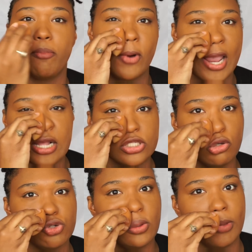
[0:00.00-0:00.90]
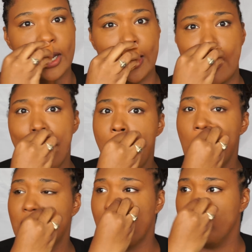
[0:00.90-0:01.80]
brand social media, a
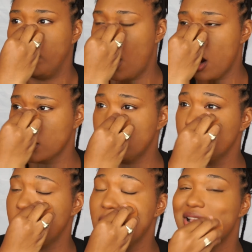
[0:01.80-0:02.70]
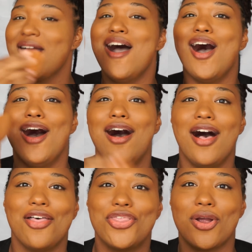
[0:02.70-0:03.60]
lot of blogger social media,
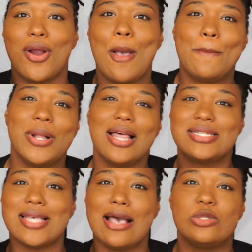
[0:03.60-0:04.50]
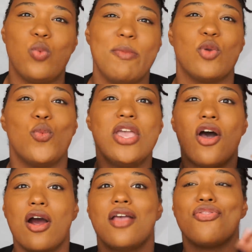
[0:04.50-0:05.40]
other plus size women. We
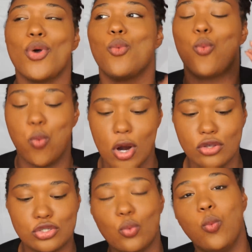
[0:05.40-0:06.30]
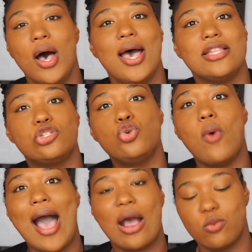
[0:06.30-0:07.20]
are the worst ones to
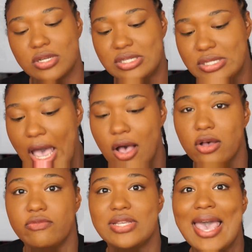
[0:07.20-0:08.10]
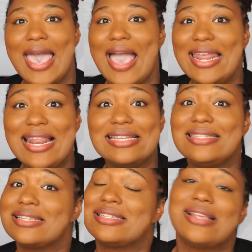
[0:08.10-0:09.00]
ourselves. And it is
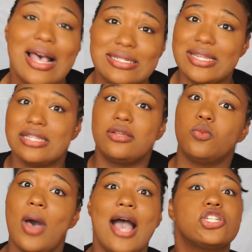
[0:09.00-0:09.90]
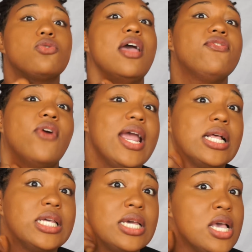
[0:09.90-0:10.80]
disgusting to watch, quite
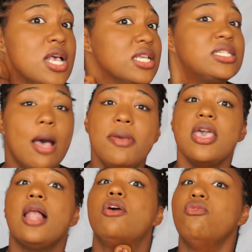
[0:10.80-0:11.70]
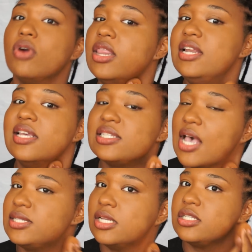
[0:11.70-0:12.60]
frankly. Some of y'all are really
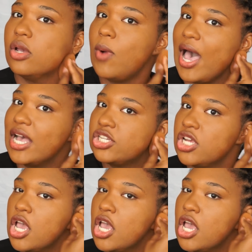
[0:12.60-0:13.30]
disgusting to watch.